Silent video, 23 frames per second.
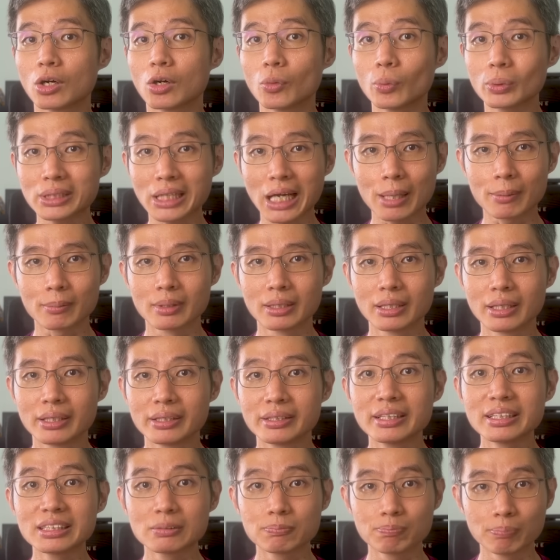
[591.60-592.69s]
Over time,
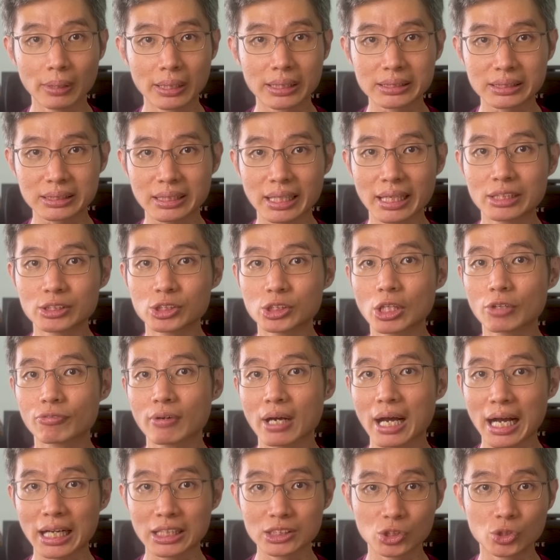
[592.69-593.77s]
these perks can shave
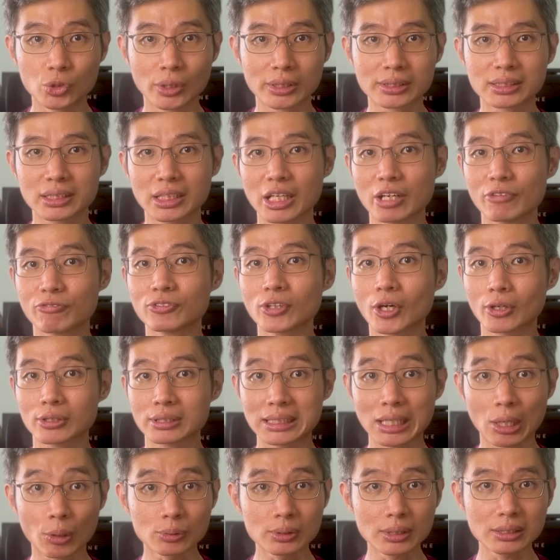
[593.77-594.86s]
hundreds if not
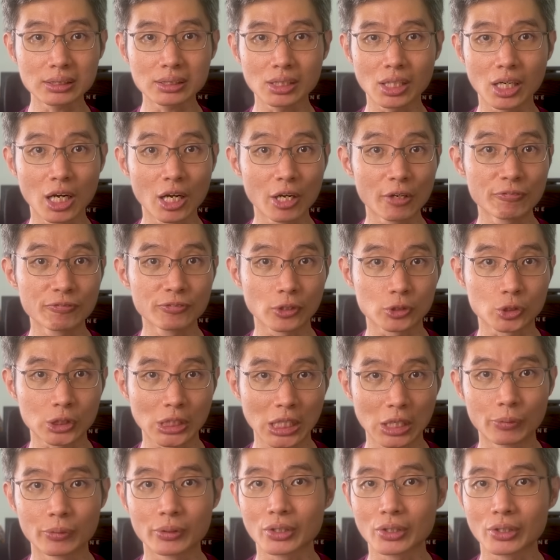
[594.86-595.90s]
thousands of your travel